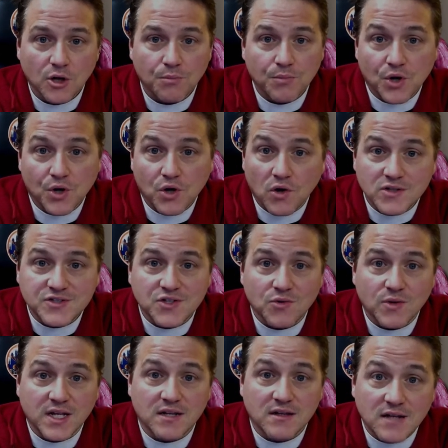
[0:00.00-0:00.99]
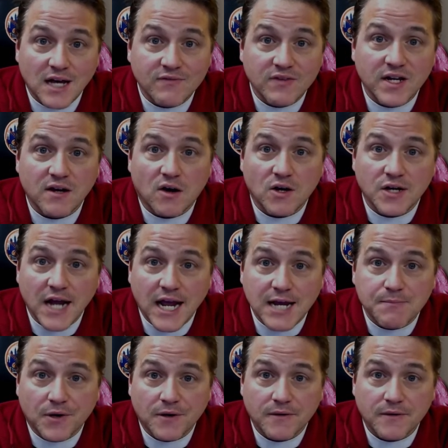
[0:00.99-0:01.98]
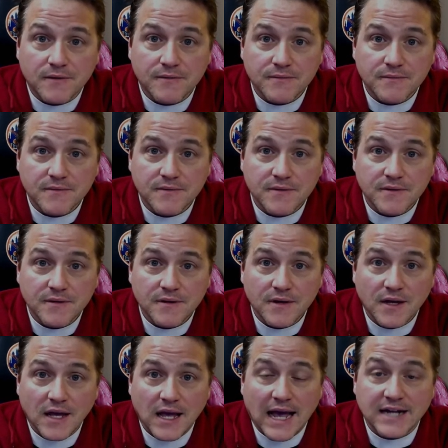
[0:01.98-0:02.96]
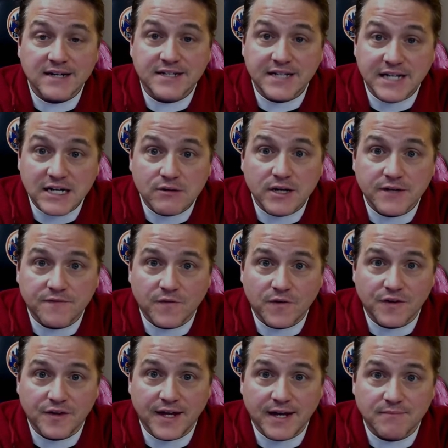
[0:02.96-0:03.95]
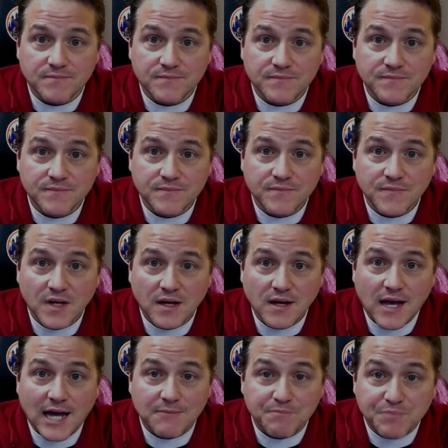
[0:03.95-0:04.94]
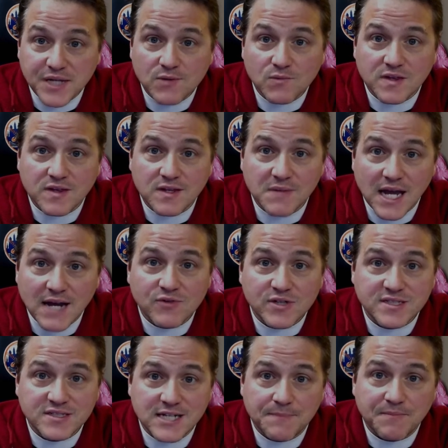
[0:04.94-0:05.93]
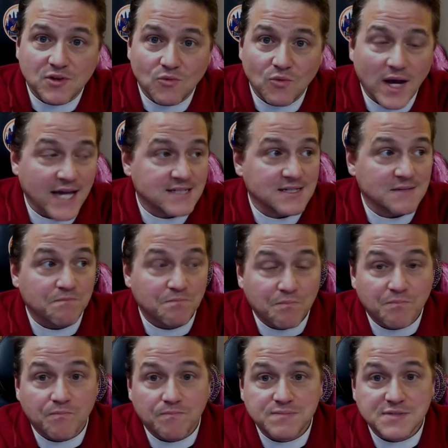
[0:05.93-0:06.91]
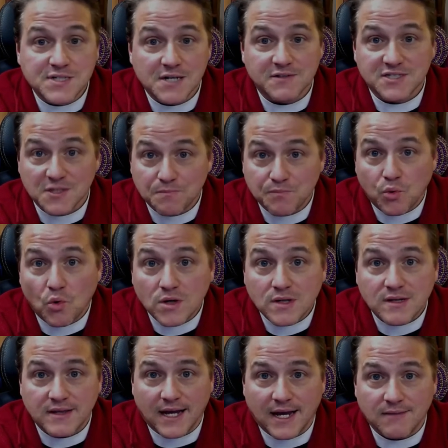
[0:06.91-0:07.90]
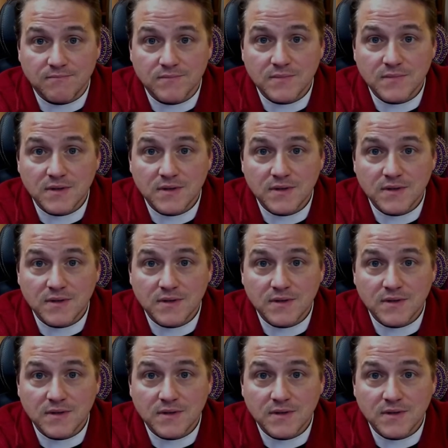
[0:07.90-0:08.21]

but also in loving our neighbor and caring for them and being with them every step of the way to, to support them